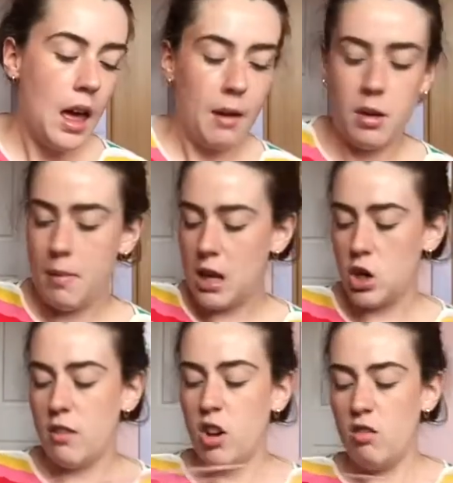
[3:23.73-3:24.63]
I'm going to make
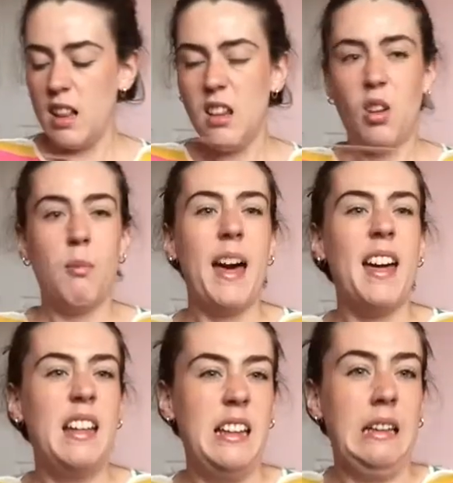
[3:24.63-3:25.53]
sure I've got a really long bit.
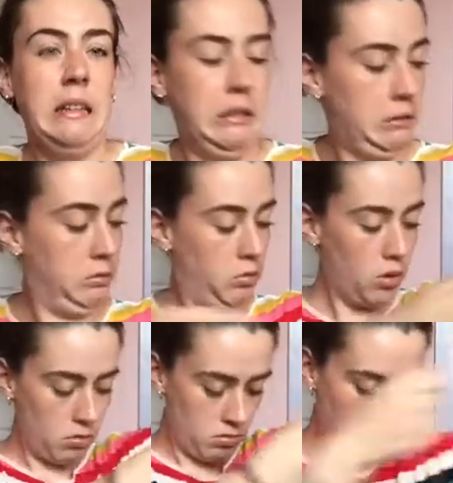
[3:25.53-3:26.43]

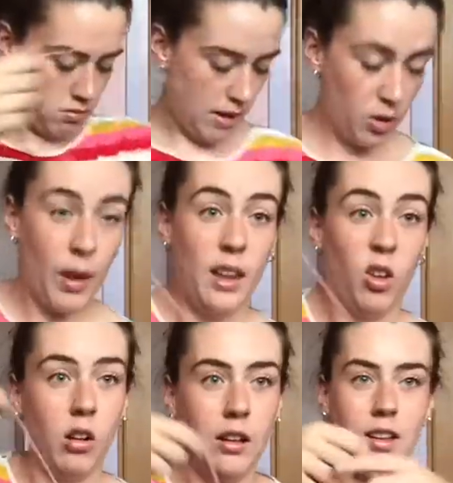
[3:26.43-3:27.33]
Whoa, that's quite
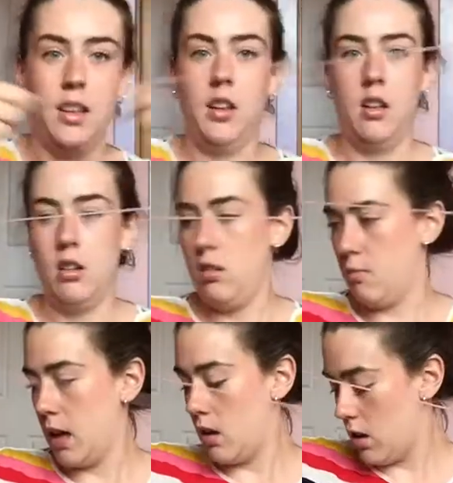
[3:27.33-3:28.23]
long. Oh
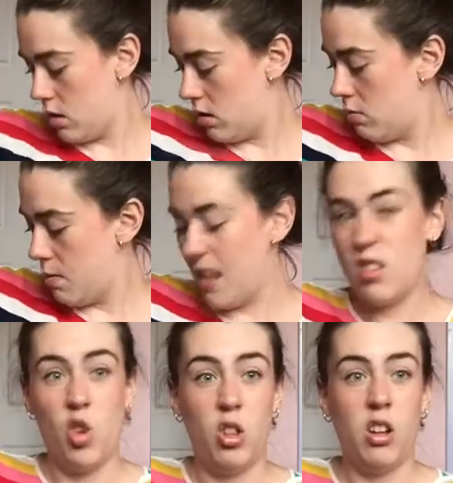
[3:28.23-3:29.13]
my goodness, maybe that's
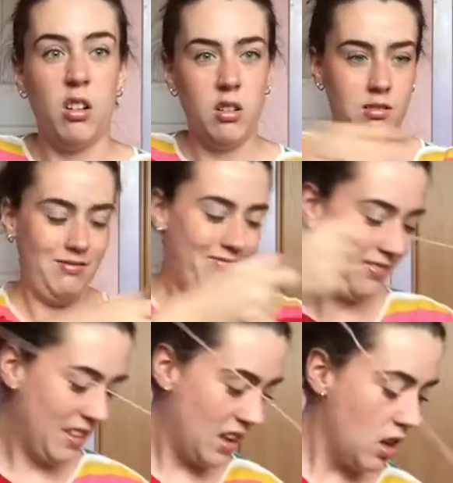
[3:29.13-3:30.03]
too long.
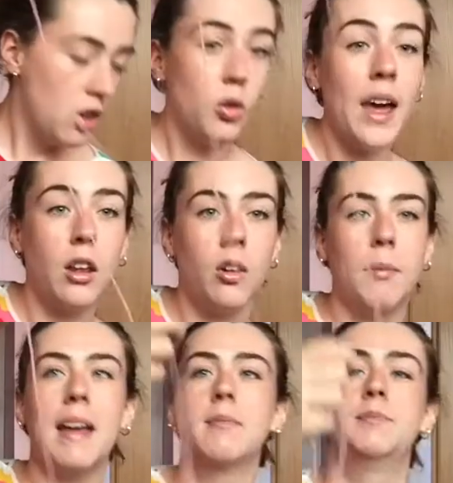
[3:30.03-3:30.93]
Quite a long bit.